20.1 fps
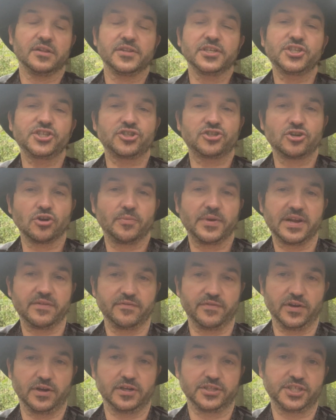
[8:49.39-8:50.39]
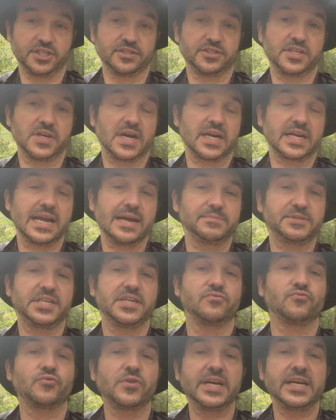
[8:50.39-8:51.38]
strumming version, so I kept
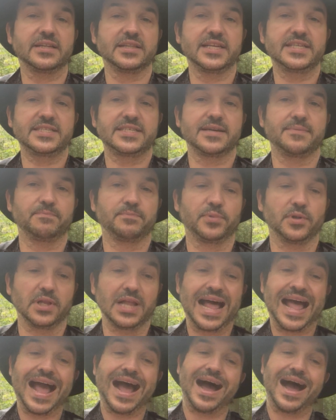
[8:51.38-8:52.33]
it really simple.